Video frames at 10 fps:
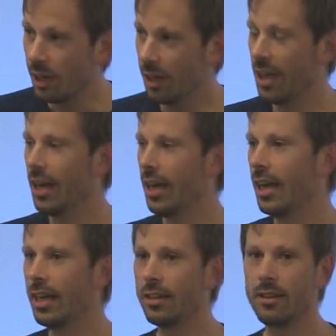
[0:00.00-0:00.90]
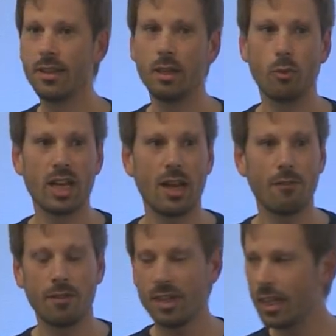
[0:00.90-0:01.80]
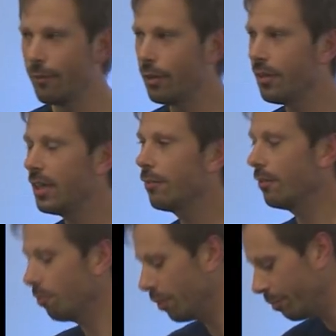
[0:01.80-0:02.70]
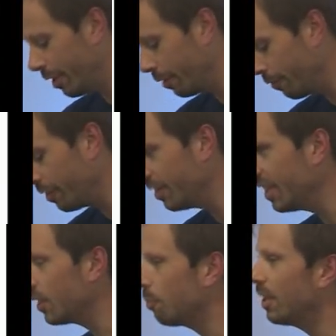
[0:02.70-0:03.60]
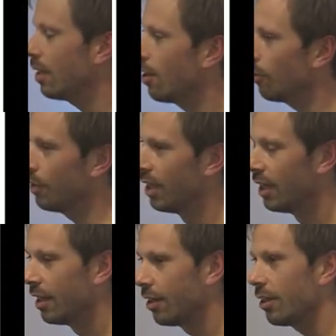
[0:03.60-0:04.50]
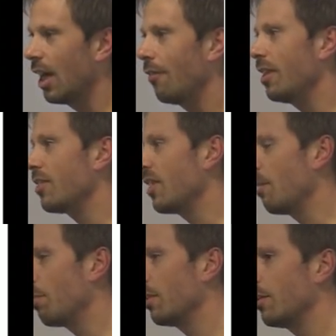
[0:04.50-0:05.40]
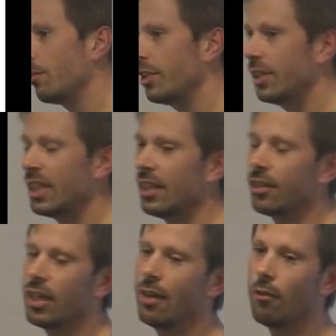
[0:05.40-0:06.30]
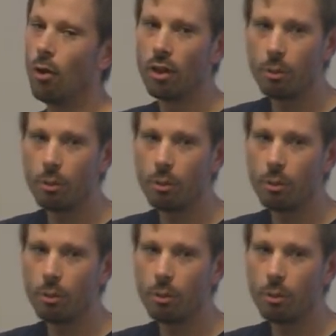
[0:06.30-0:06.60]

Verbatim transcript: And then we have everything prepared for the DSP code. You have the sample loaded, you have all the